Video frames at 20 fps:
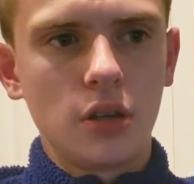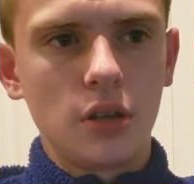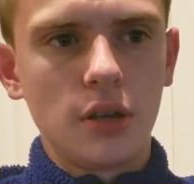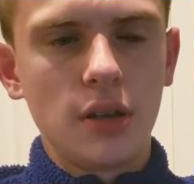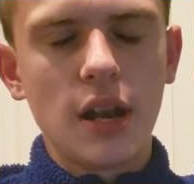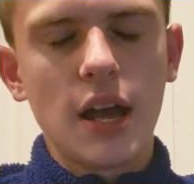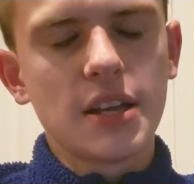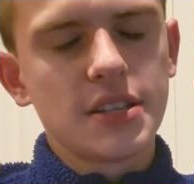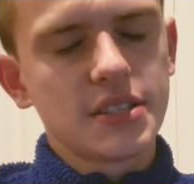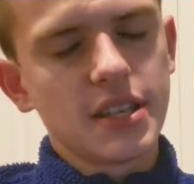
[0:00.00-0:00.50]

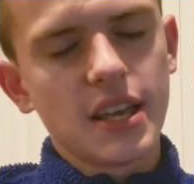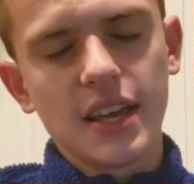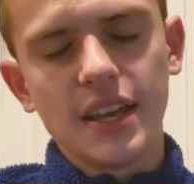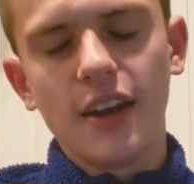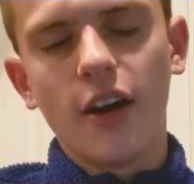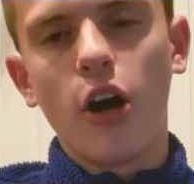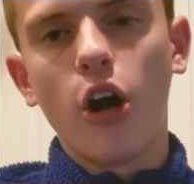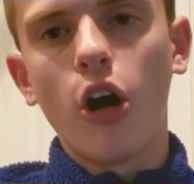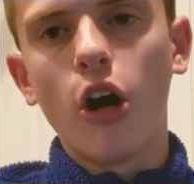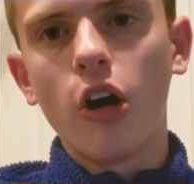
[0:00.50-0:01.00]
Not
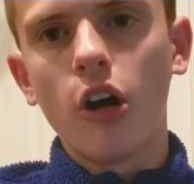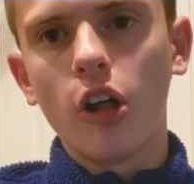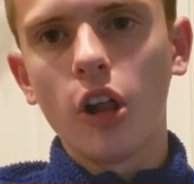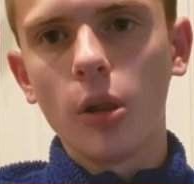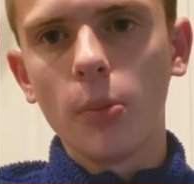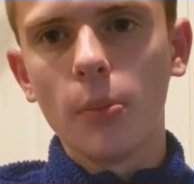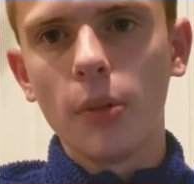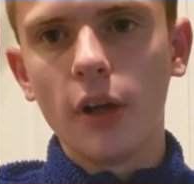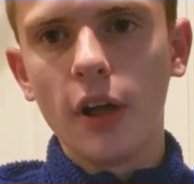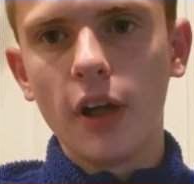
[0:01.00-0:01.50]
saying
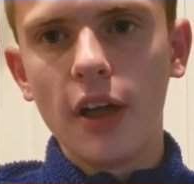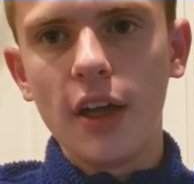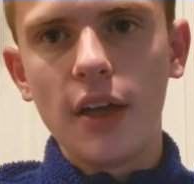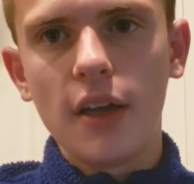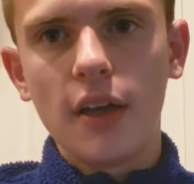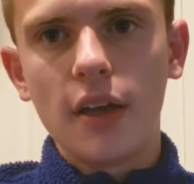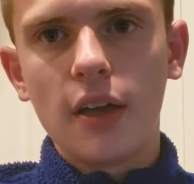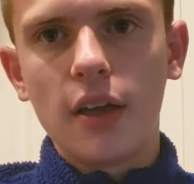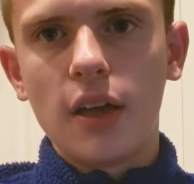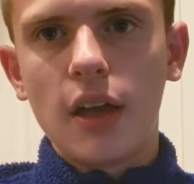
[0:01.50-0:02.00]
all, but
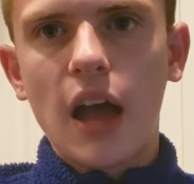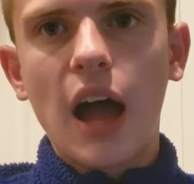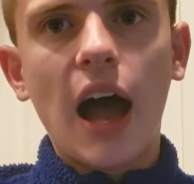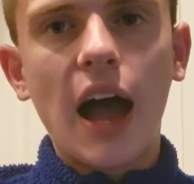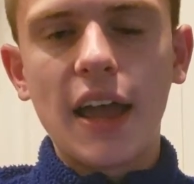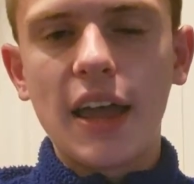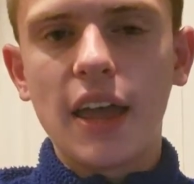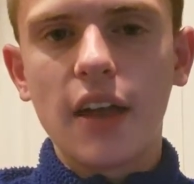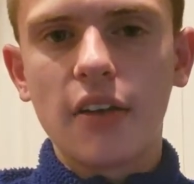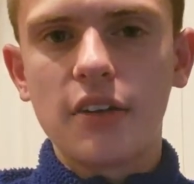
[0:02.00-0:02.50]

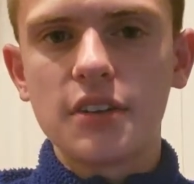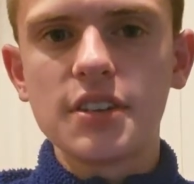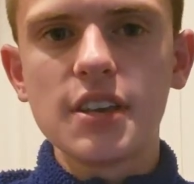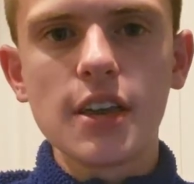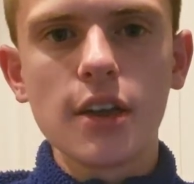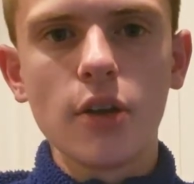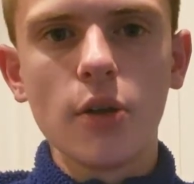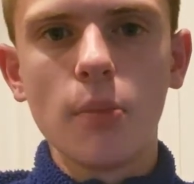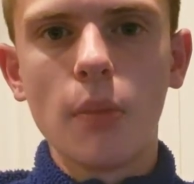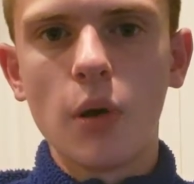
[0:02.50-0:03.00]
I guarantee
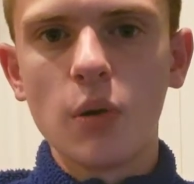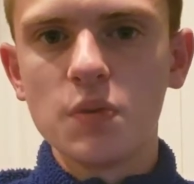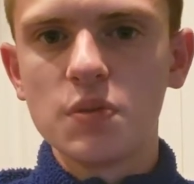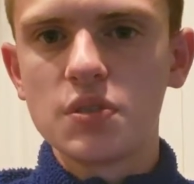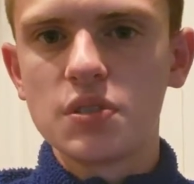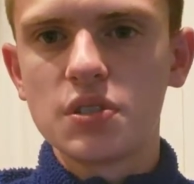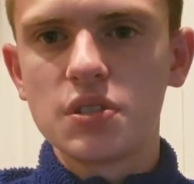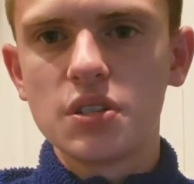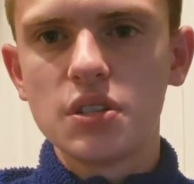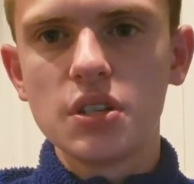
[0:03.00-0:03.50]
you
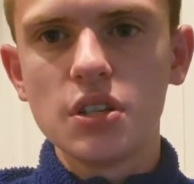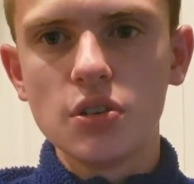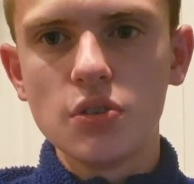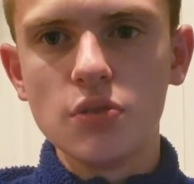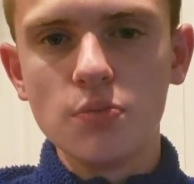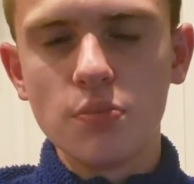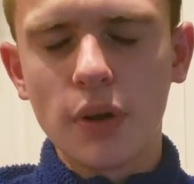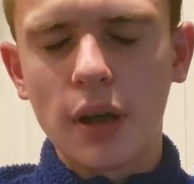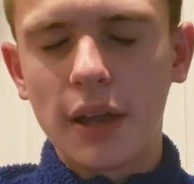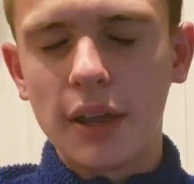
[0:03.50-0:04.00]
you
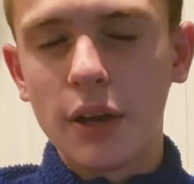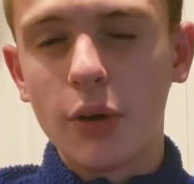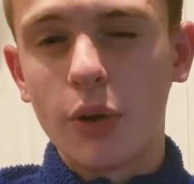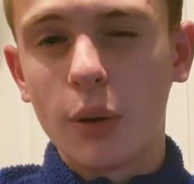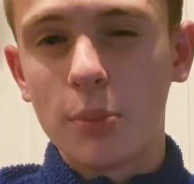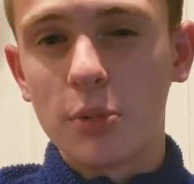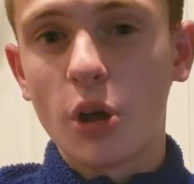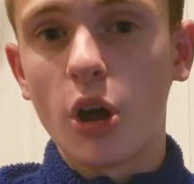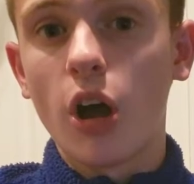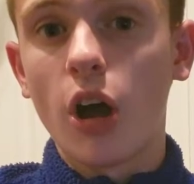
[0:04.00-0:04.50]
probably know what
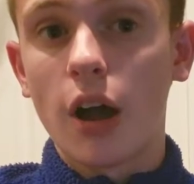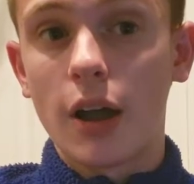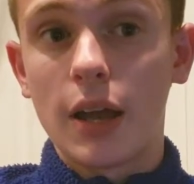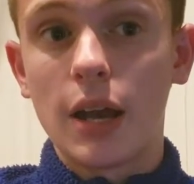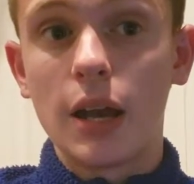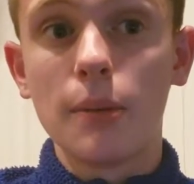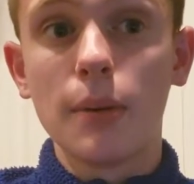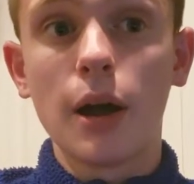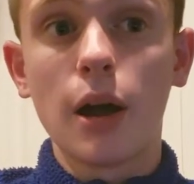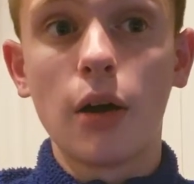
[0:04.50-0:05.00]
I'm
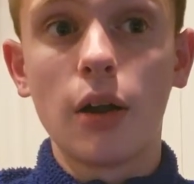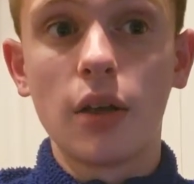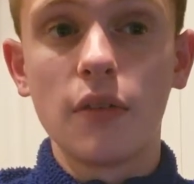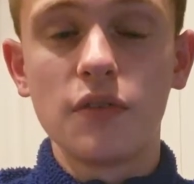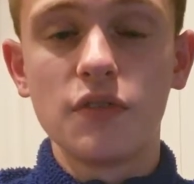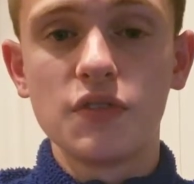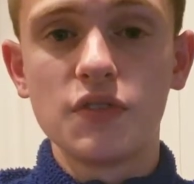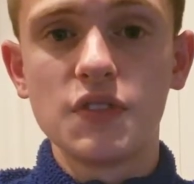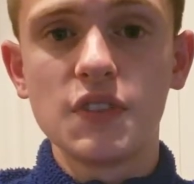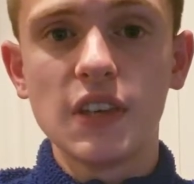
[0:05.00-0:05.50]
talking about, and
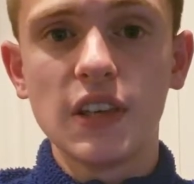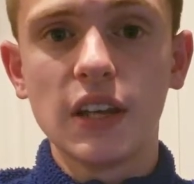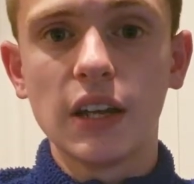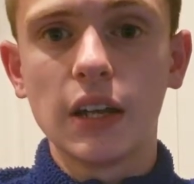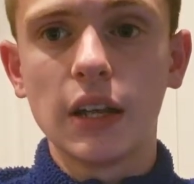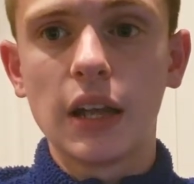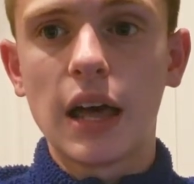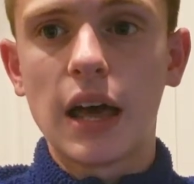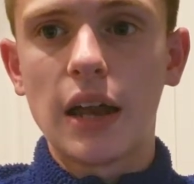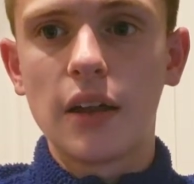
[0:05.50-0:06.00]
I've seen a
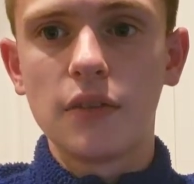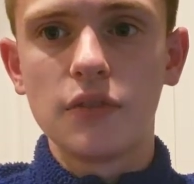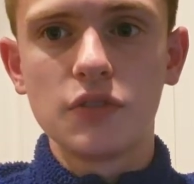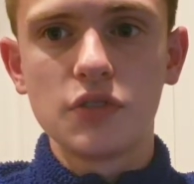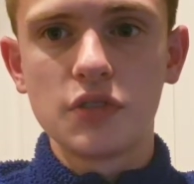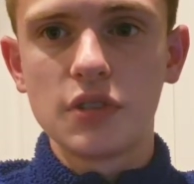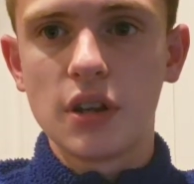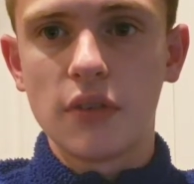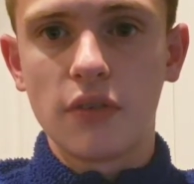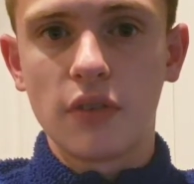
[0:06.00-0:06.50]
lot of
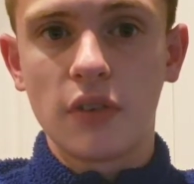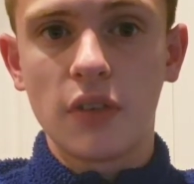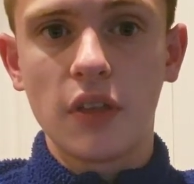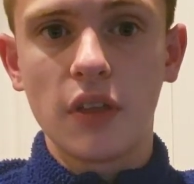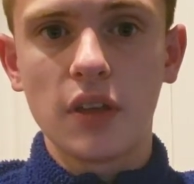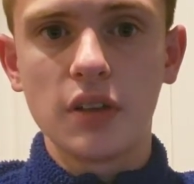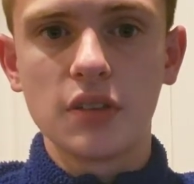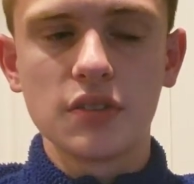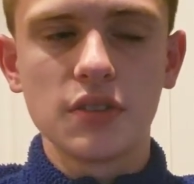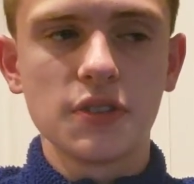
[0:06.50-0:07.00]
different
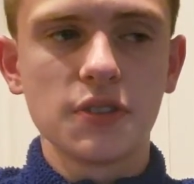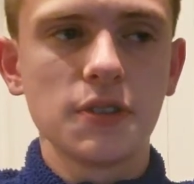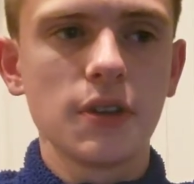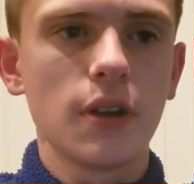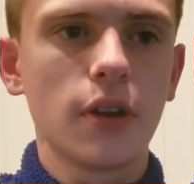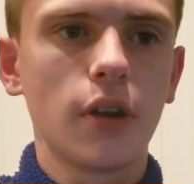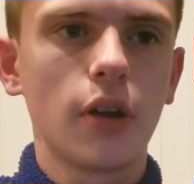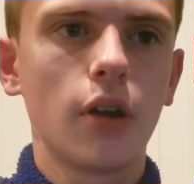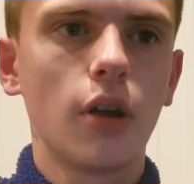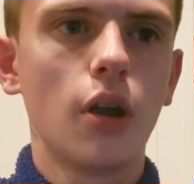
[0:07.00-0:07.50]
things this
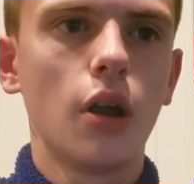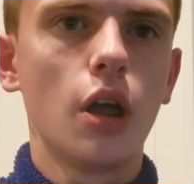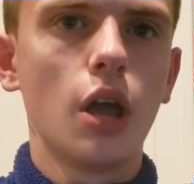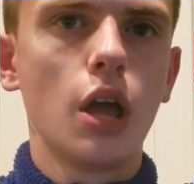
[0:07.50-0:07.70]
year.